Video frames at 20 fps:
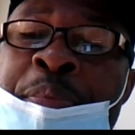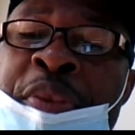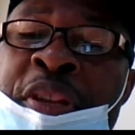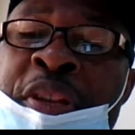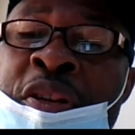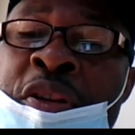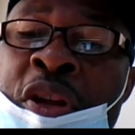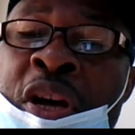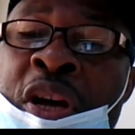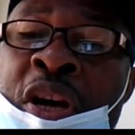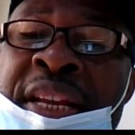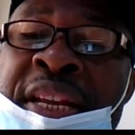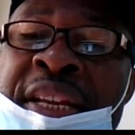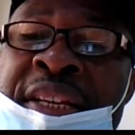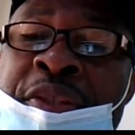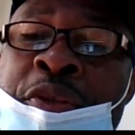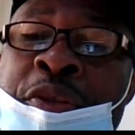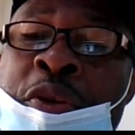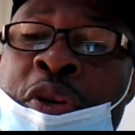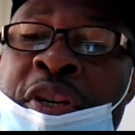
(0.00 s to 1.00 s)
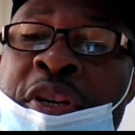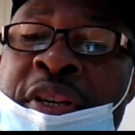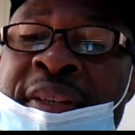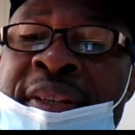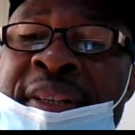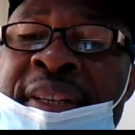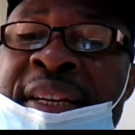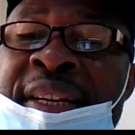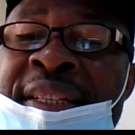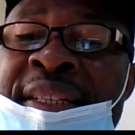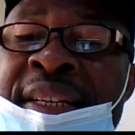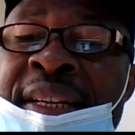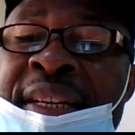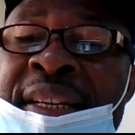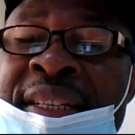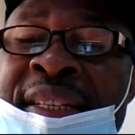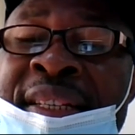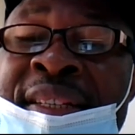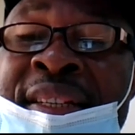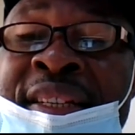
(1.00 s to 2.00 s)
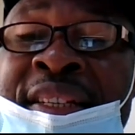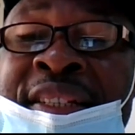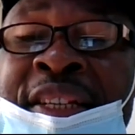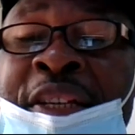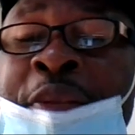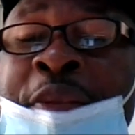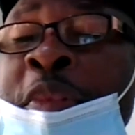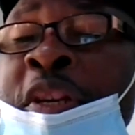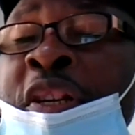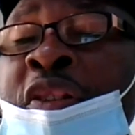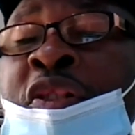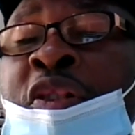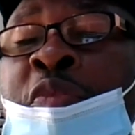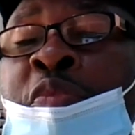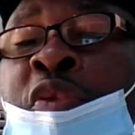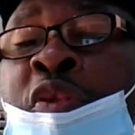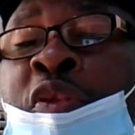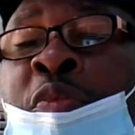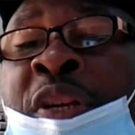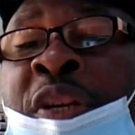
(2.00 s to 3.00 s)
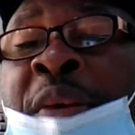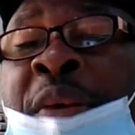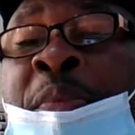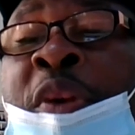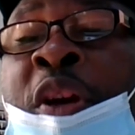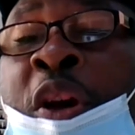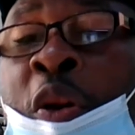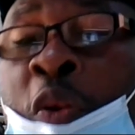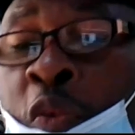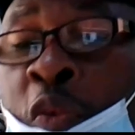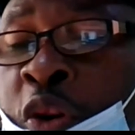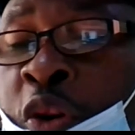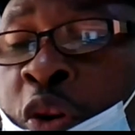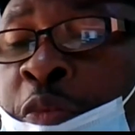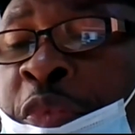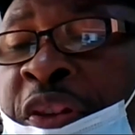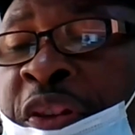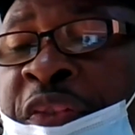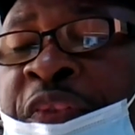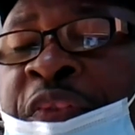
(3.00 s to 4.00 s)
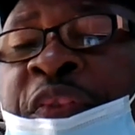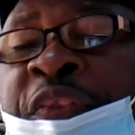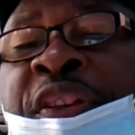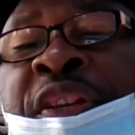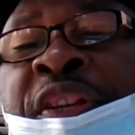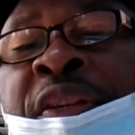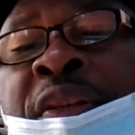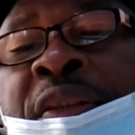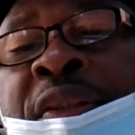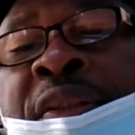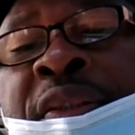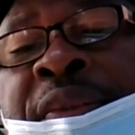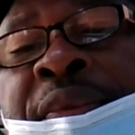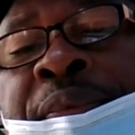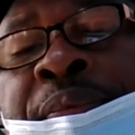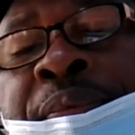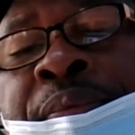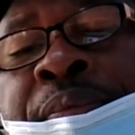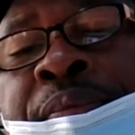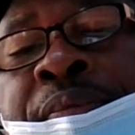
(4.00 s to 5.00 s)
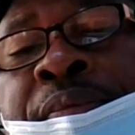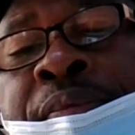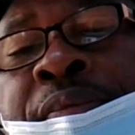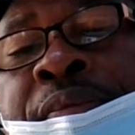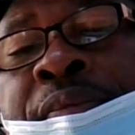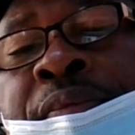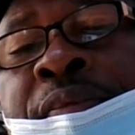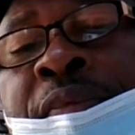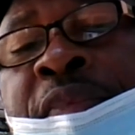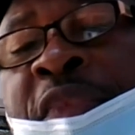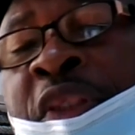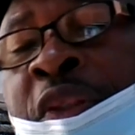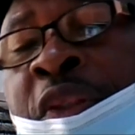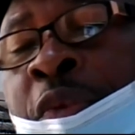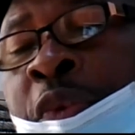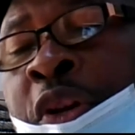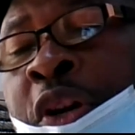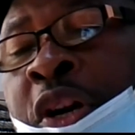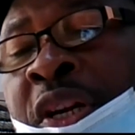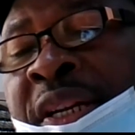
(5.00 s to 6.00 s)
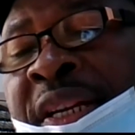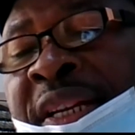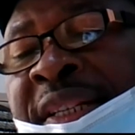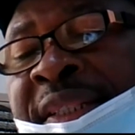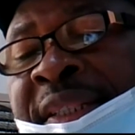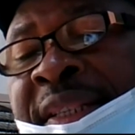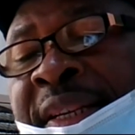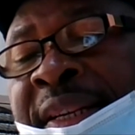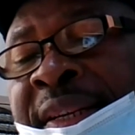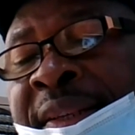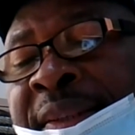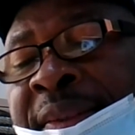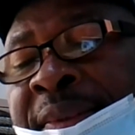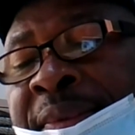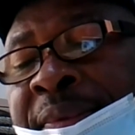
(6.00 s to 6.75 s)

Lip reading: in knowledge so created in the statement of problem will be filled. Do we understand?